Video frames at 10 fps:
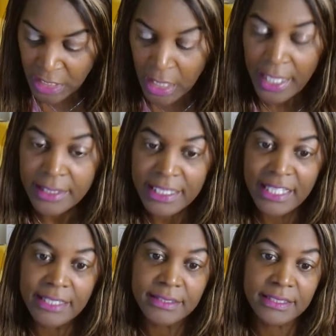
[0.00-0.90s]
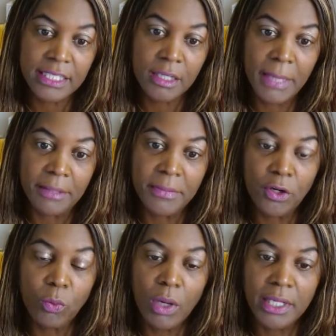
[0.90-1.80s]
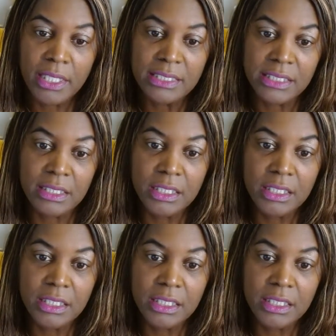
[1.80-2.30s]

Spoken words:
And that the thing about marijuana is that